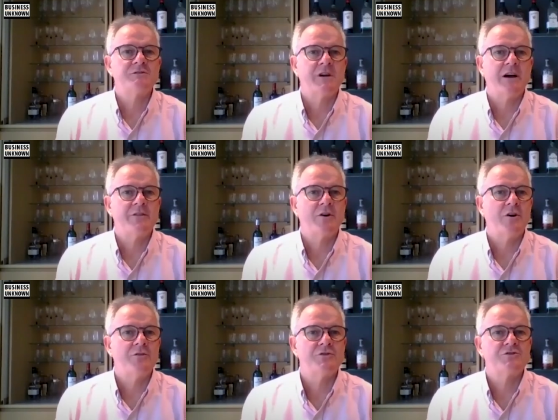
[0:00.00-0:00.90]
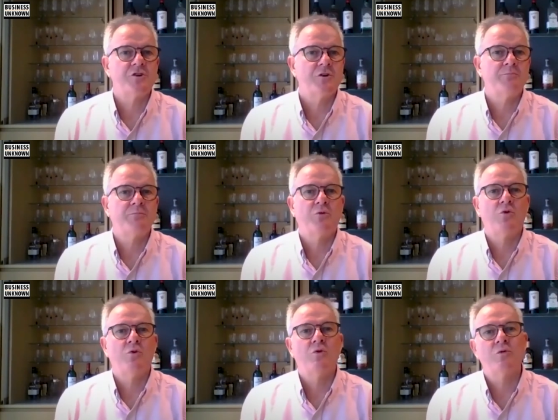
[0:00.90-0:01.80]
either on the job
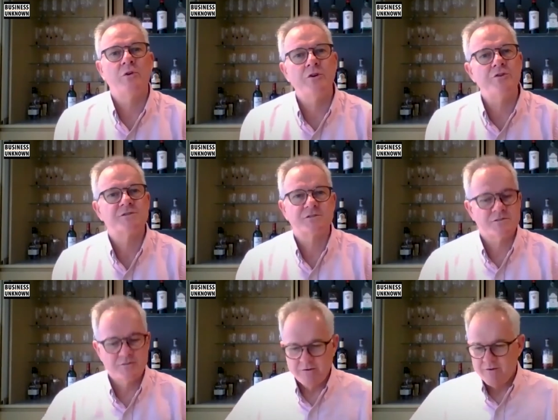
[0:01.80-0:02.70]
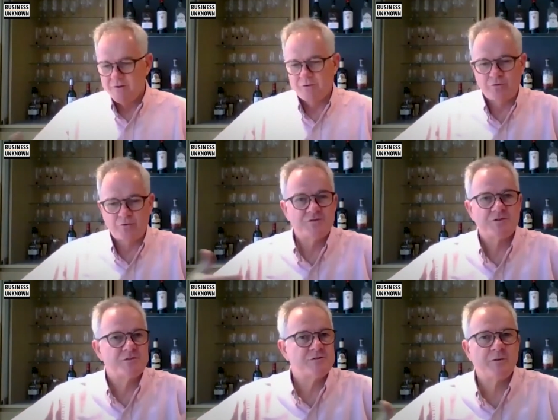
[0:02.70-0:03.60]
or learnt through
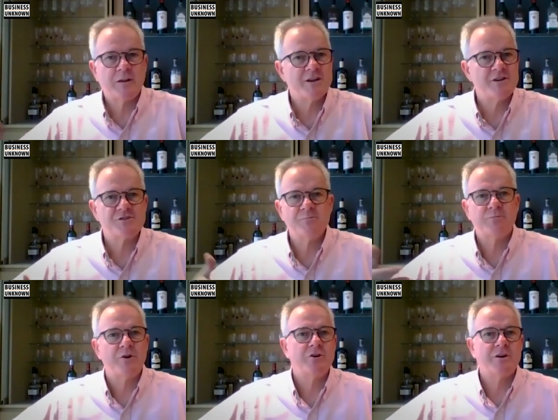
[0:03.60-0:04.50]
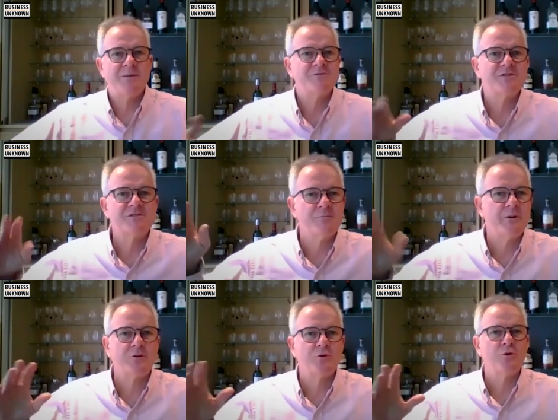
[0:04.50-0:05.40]
certification programs and
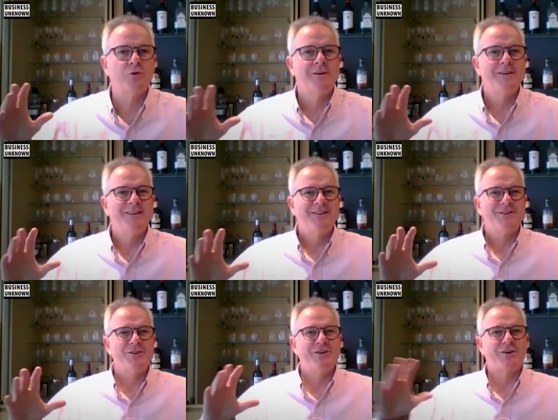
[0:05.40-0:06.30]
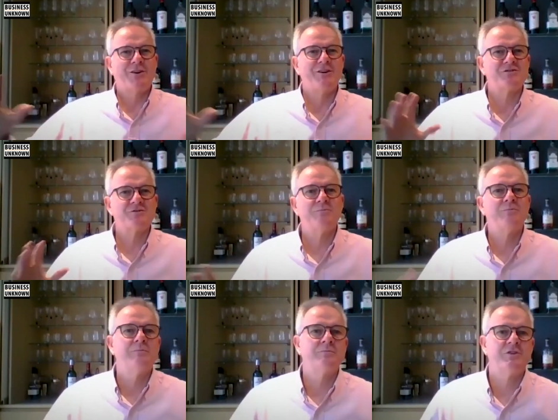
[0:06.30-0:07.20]
typical, you know,
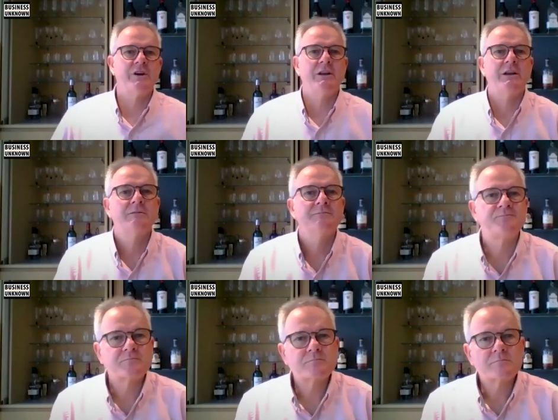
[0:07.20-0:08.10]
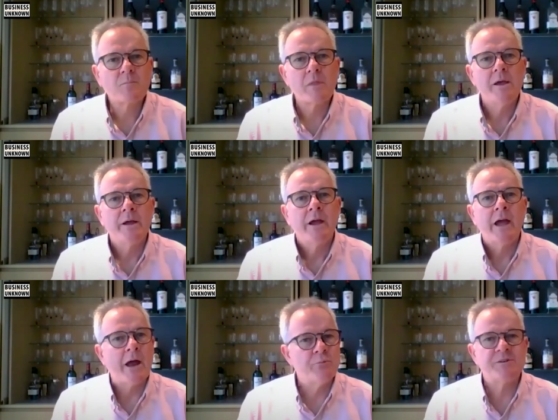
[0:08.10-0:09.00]
classroom training.
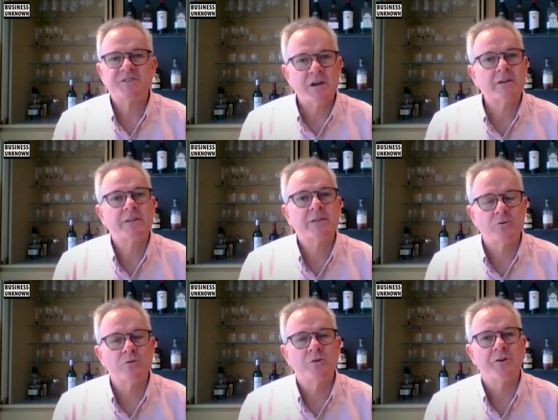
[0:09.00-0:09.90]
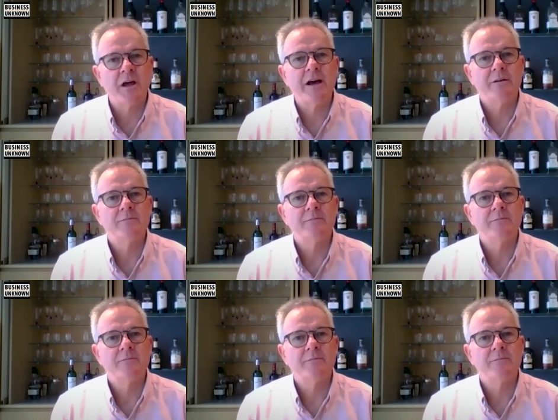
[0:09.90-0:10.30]
And we stuck that all online.